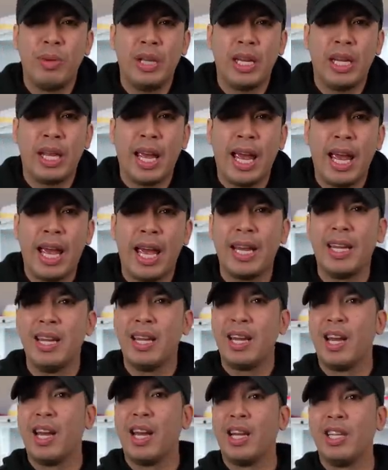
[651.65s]
media at
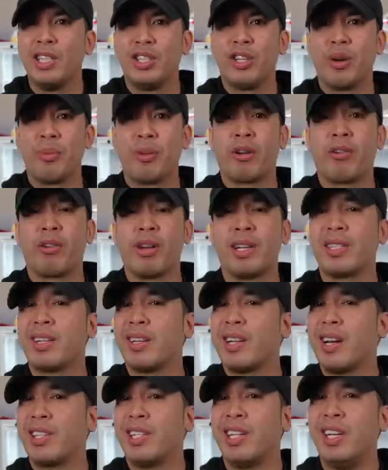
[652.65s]
Jumpman Chris
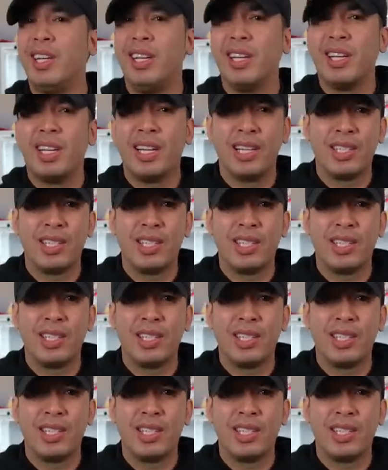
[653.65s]
on I G,